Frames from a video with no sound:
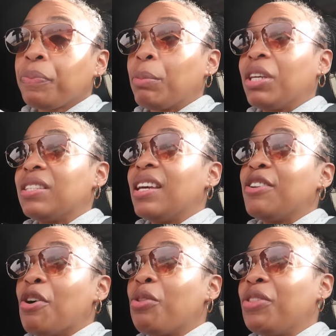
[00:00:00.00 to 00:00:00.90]
because they
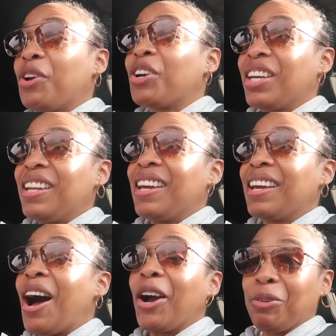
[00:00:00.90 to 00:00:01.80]
know that they're
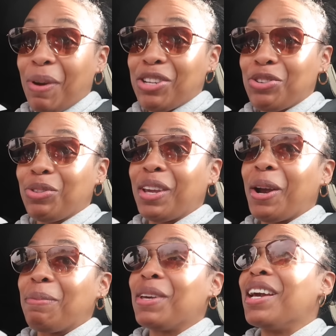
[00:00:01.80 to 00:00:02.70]
getting occupational
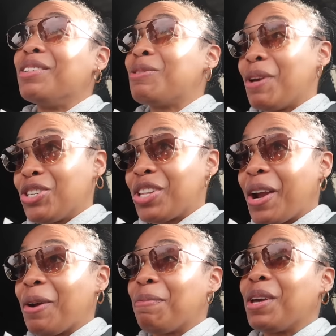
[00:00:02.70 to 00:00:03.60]
therapy and speech
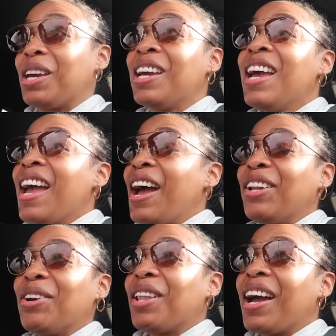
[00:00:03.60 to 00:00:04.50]
therapy, and
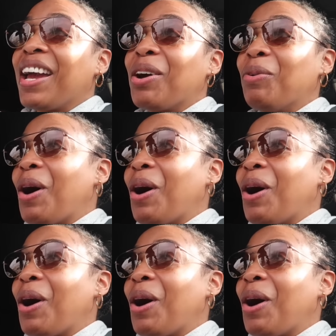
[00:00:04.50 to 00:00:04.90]
they're like,